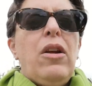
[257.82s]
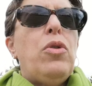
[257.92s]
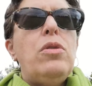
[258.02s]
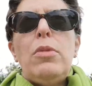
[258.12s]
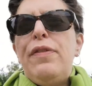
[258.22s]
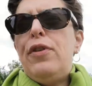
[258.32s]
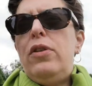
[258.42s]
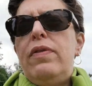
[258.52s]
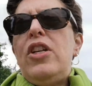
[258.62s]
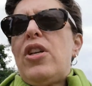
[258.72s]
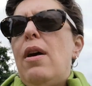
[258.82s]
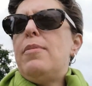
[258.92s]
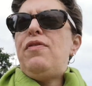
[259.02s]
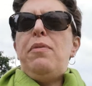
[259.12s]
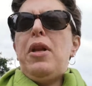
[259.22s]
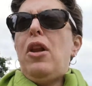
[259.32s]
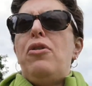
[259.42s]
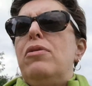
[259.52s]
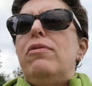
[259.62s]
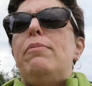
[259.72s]
all my fruit and veg comes from the
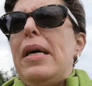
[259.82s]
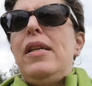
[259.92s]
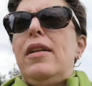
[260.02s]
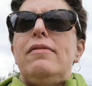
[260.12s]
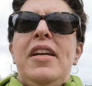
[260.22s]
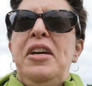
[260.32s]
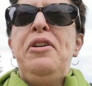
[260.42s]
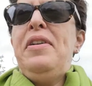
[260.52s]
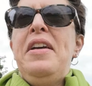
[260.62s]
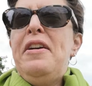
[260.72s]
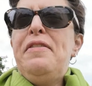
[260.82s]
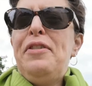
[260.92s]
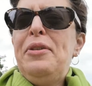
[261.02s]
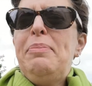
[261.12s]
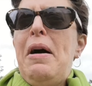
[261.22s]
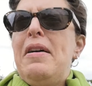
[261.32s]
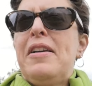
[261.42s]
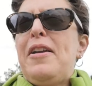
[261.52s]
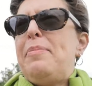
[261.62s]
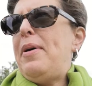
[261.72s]
local Romanian food
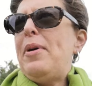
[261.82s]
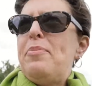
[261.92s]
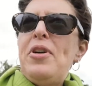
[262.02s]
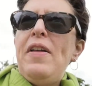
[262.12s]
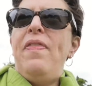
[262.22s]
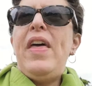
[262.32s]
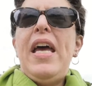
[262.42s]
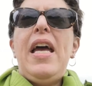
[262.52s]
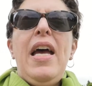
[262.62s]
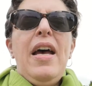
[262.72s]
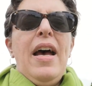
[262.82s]
market. I buy my bread there.